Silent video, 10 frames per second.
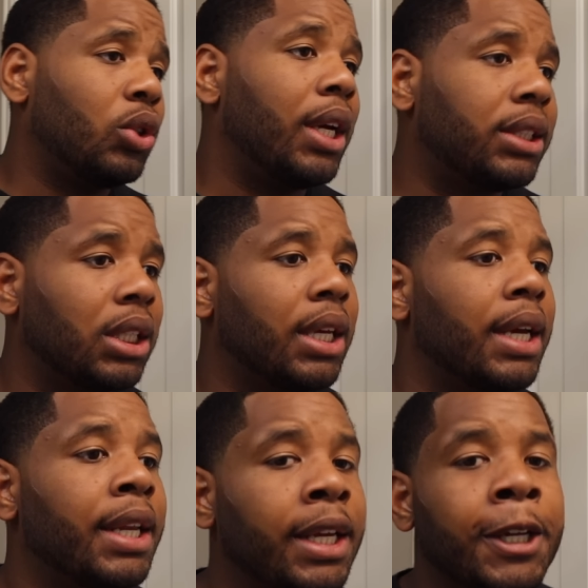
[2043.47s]
need to
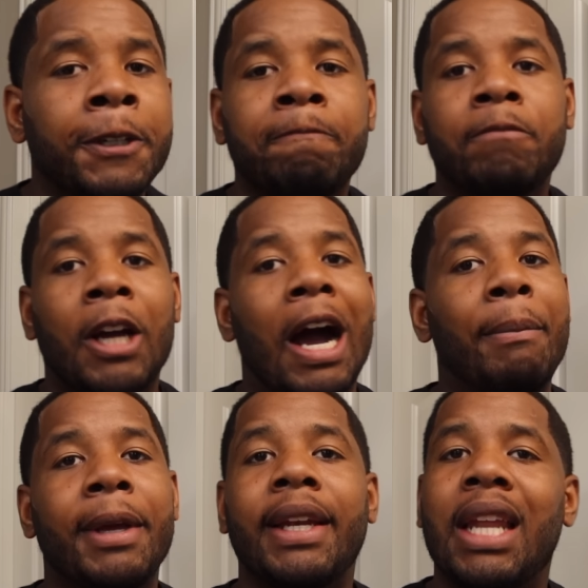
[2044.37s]
get,
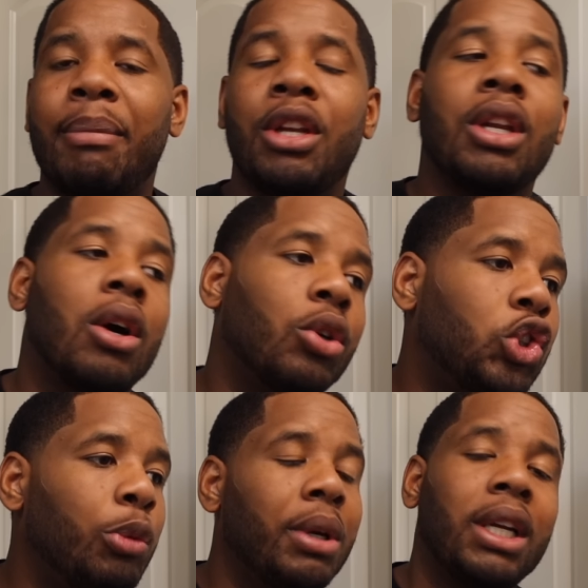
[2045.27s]
comment, let me know.
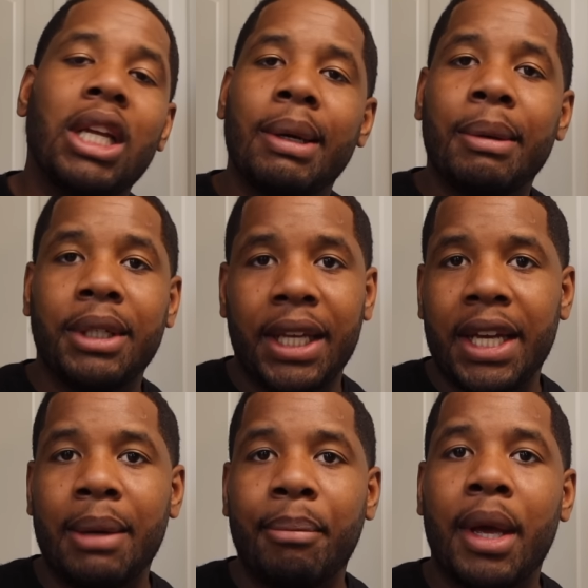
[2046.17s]
Shoot me a
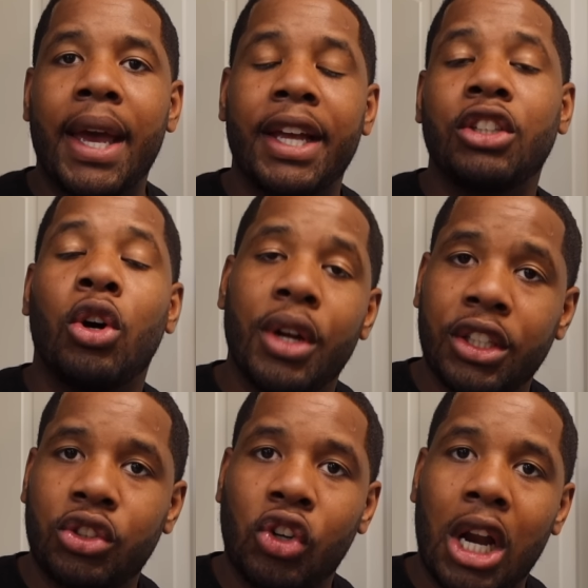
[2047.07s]
DM on
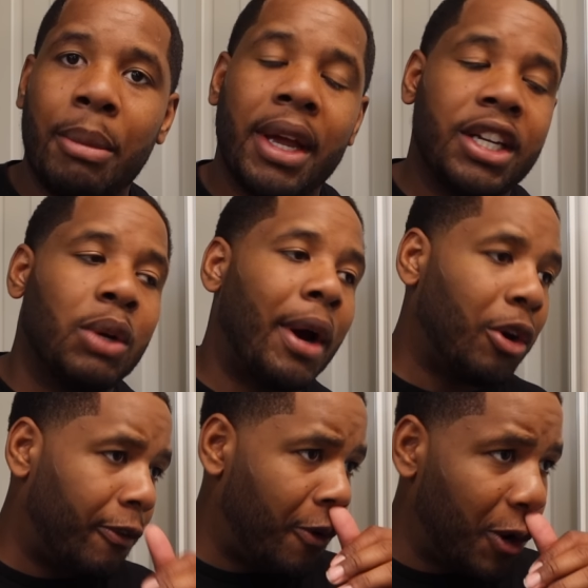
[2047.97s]
Instagram at
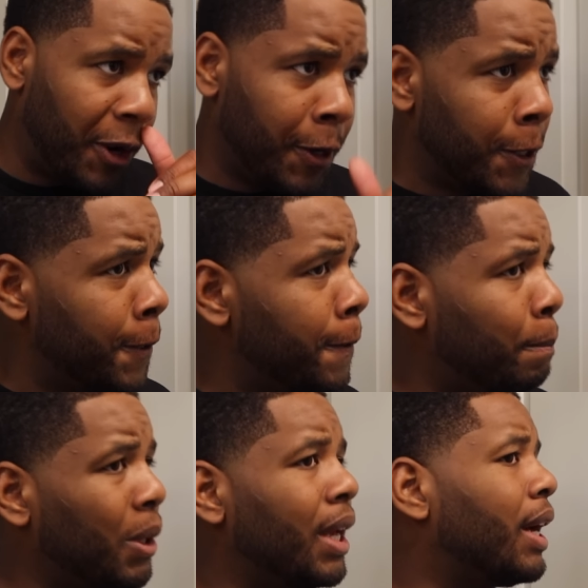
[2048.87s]
dwight04.
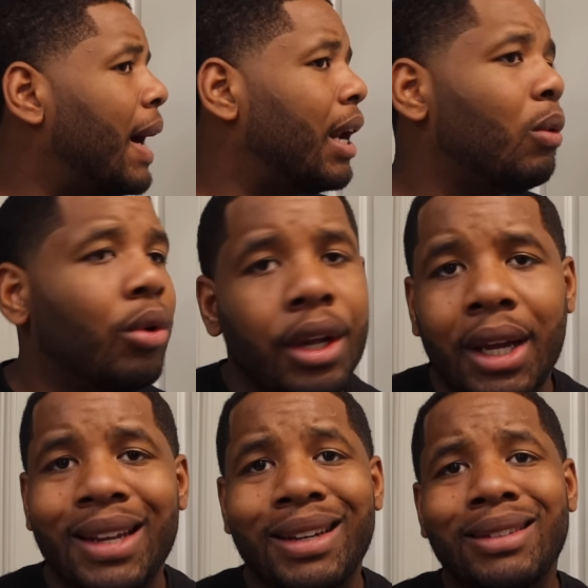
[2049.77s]
But yeah, I don't want to
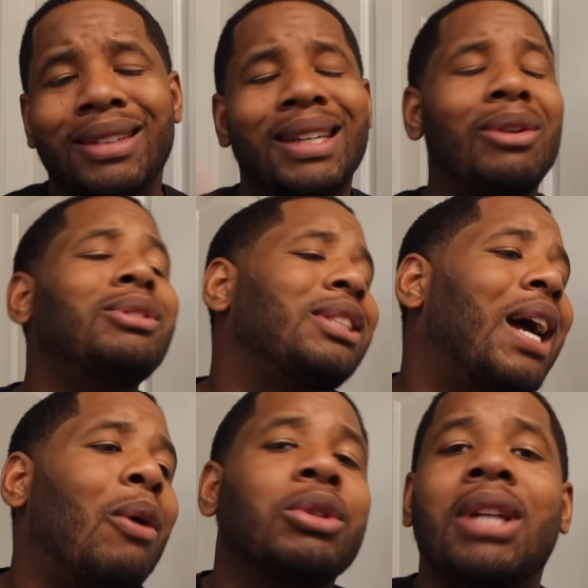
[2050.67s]
hear. Don't say
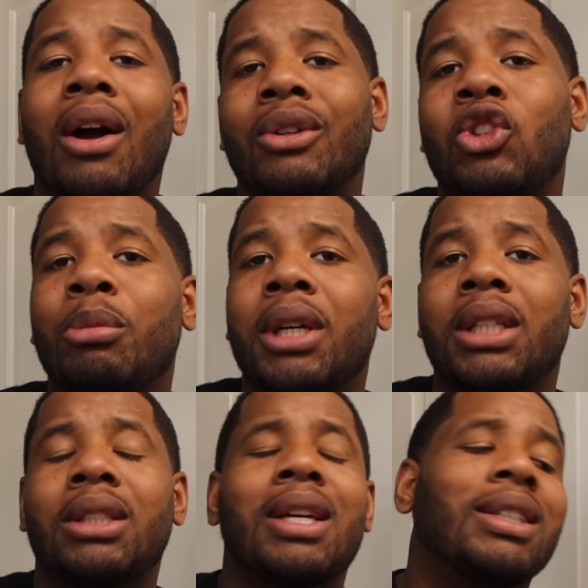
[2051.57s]
I was talking too
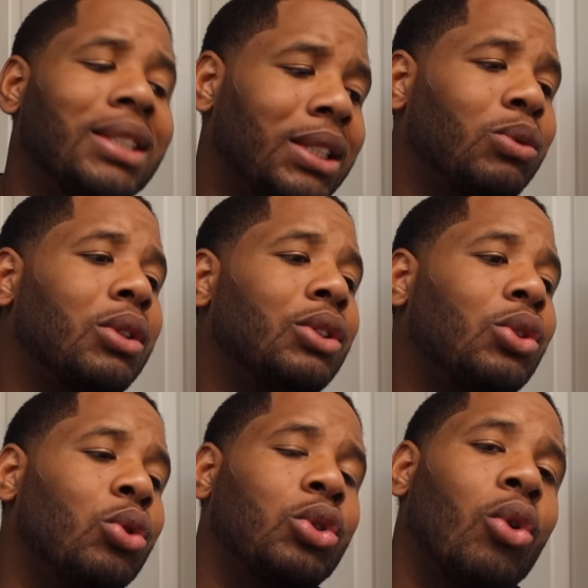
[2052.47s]
much because this was a
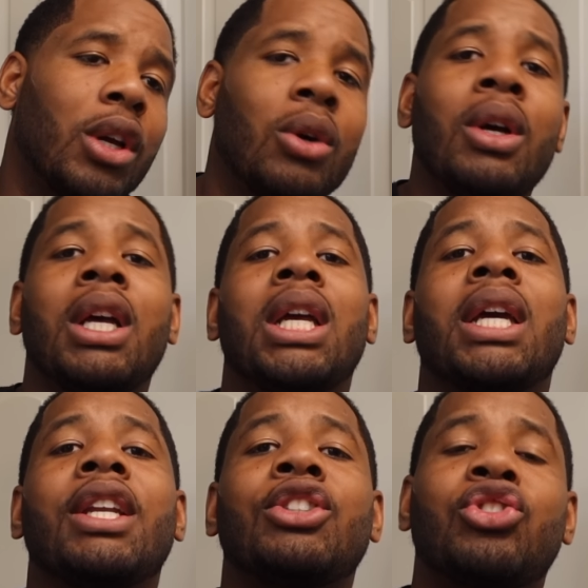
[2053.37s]
tutorial
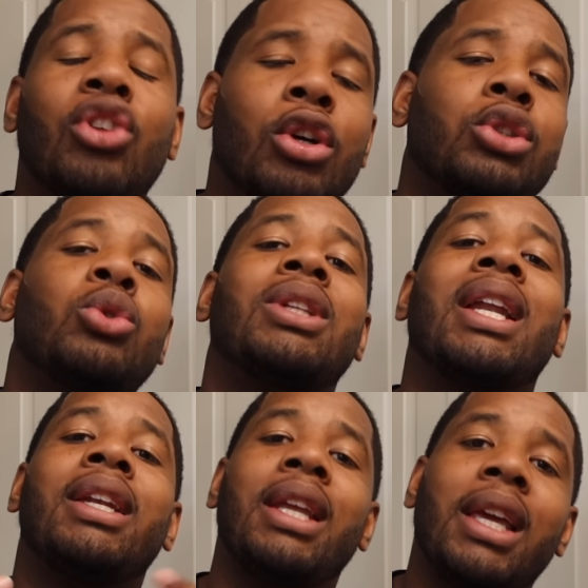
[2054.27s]
and instructional that
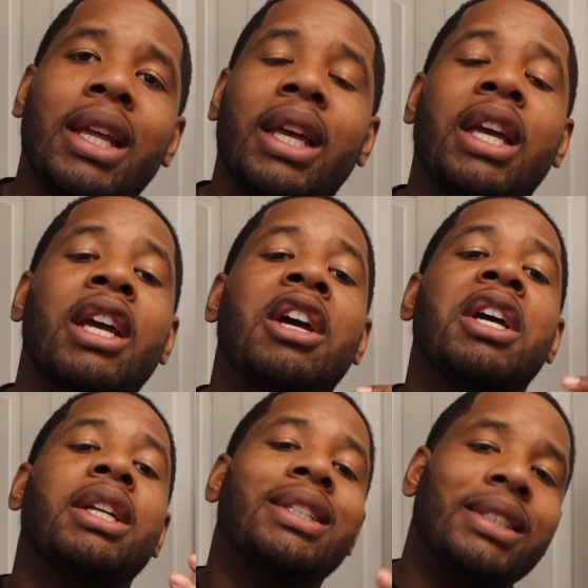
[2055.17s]
needed
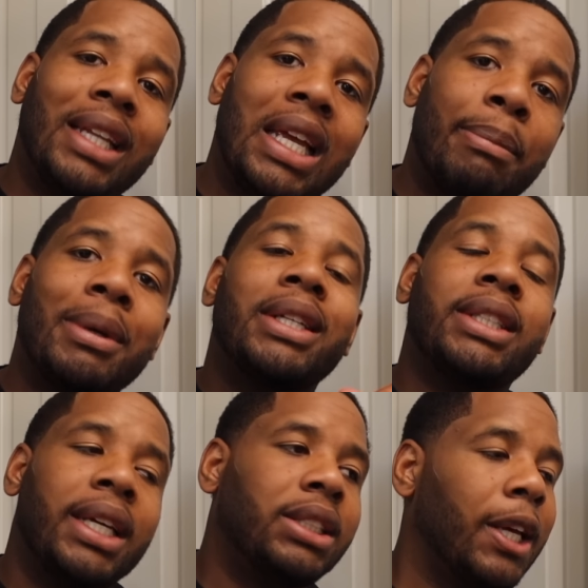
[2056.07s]
deep
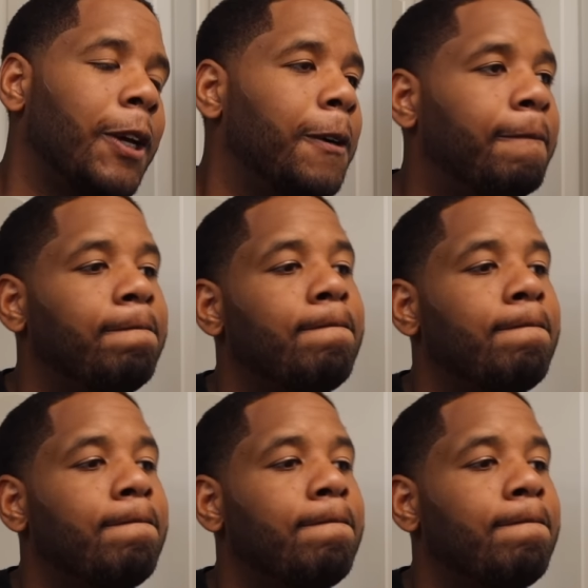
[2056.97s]
detail.